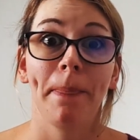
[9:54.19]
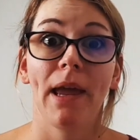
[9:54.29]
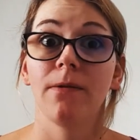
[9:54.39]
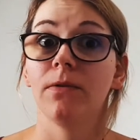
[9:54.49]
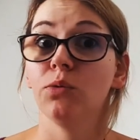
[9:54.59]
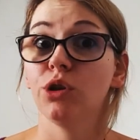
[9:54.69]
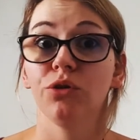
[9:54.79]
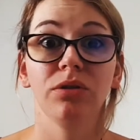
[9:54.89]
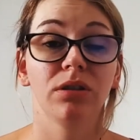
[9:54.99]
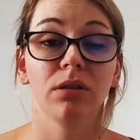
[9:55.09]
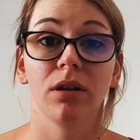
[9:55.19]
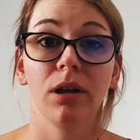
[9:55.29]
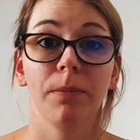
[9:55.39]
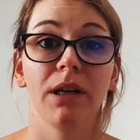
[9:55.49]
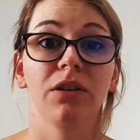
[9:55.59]
everyone who's
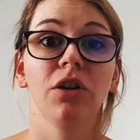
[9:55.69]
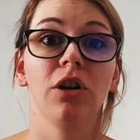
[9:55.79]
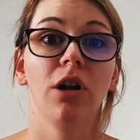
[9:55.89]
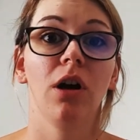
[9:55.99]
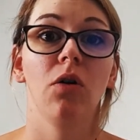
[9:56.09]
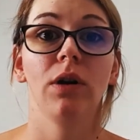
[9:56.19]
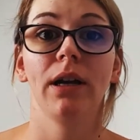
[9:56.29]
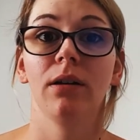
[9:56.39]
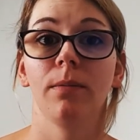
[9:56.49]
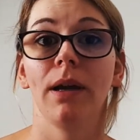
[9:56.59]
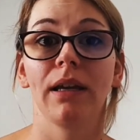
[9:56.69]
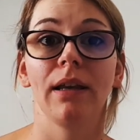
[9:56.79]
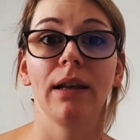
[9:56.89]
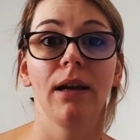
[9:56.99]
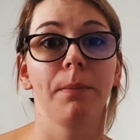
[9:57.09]
talking about the glow, they're not
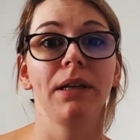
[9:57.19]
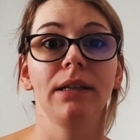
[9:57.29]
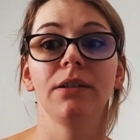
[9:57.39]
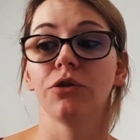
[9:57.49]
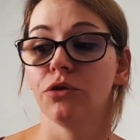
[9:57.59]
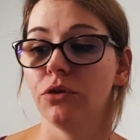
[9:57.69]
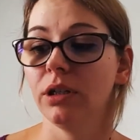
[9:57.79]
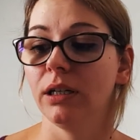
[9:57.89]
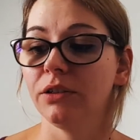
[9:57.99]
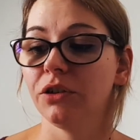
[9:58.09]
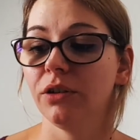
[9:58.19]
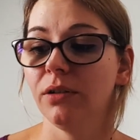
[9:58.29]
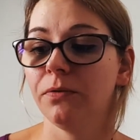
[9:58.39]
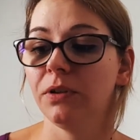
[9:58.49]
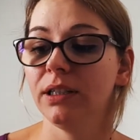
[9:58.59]
making that up. It is real. So
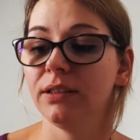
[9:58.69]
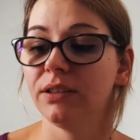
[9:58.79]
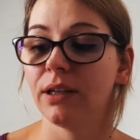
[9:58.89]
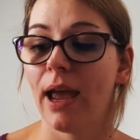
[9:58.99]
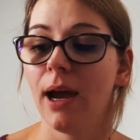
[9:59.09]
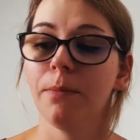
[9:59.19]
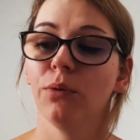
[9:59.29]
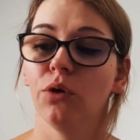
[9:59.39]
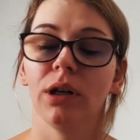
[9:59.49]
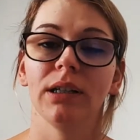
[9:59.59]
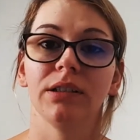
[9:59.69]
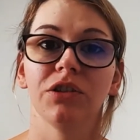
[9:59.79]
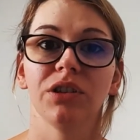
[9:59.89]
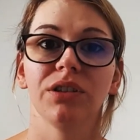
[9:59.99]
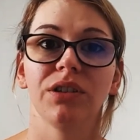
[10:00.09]
if this hemp oil is
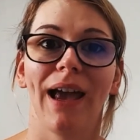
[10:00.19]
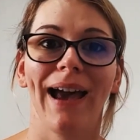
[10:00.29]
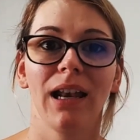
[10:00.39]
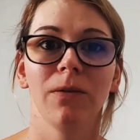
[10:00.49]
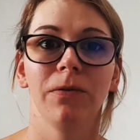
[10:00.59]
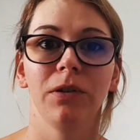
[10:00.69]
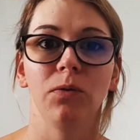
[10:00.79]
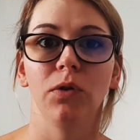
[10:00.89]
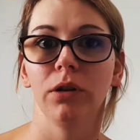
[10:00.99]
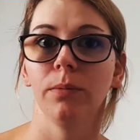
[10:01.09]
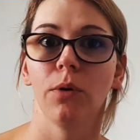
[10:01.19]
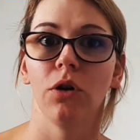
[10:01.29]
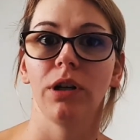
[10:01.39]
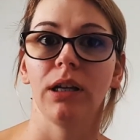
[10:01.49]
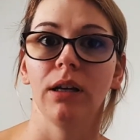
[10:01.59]
just healthy for your
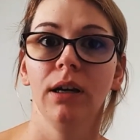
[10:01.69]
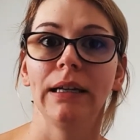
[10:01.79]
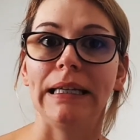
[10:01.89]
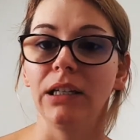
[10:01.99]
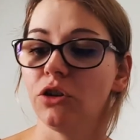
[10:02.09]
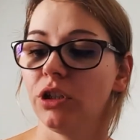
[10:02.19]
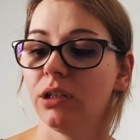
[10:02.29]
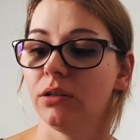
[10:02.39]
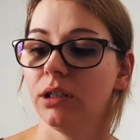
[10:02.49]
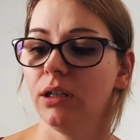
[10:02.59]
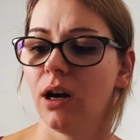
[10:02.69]
body in general,